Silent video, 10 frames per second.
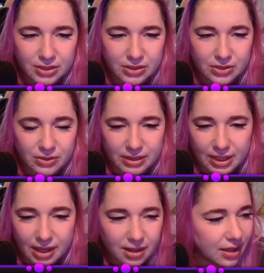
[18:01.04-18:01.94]
So
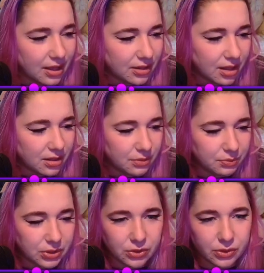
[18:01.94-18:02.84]
yeah, another
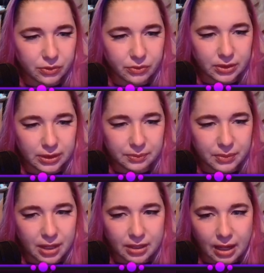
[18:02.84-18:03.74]
beautifully
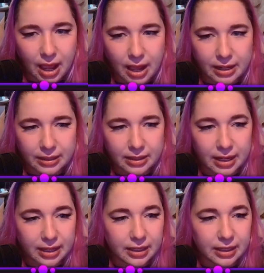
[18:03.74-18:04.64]
mud. And
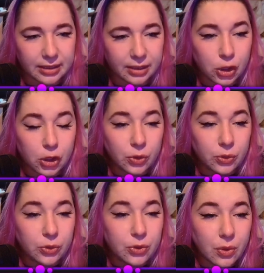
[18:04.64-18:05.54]
again,
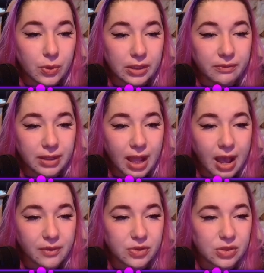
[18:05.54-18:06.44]
you don't even
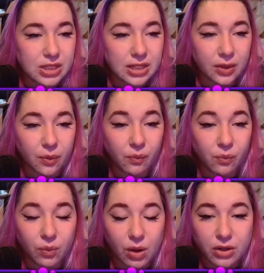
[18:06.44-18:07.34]
have to take
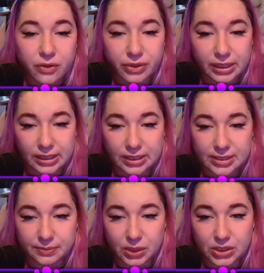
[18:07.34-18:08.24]
one of
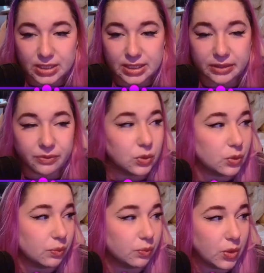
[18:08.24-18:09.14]
these muds if you
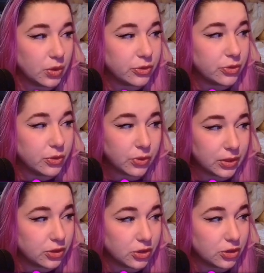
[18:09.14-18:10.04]
don't want to. You
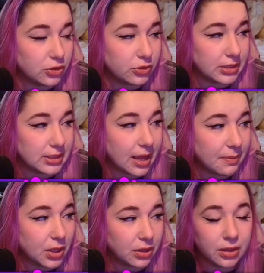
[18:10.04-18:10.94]
can just use the
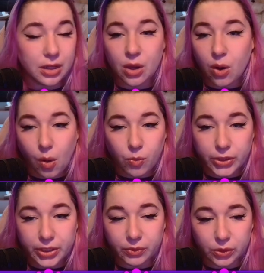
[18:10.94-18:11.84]
Simon or
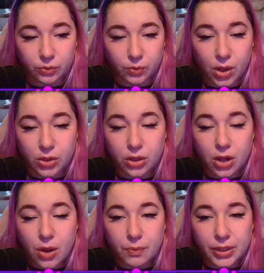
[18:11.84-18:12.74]
whatever you want.
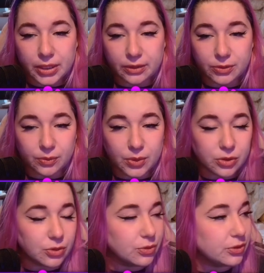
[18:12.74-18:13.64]
But if you
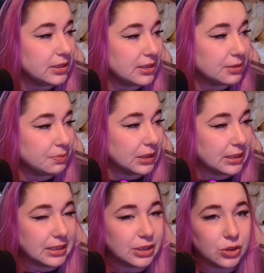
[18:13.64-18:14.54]
want to use these,
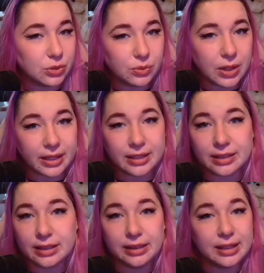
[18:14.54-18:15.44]
please do.
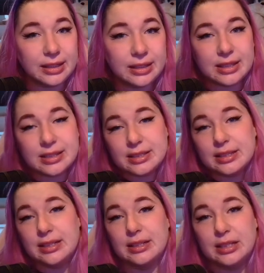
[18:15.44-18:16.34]
Again, link is
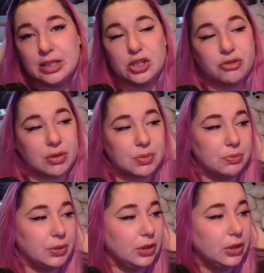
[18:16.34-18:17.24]
in the
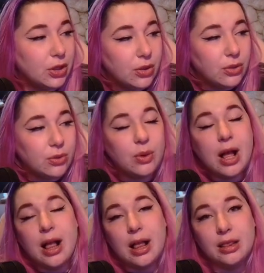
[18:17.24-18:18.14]
description below,
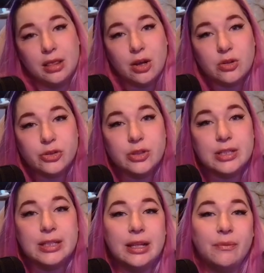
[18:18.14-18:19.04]
along to
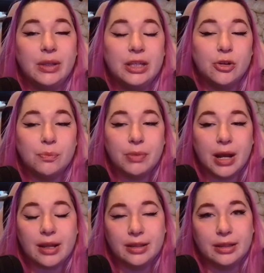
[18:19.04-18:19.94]
the video
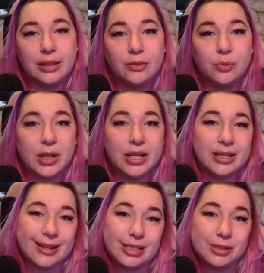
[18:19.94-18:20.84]
by Leaf where
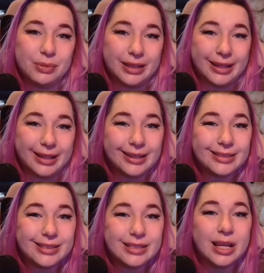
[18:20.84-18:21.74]
he
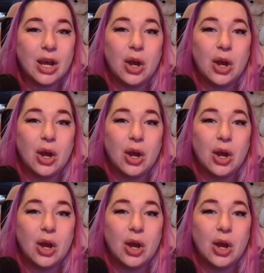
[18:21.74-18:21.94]
explains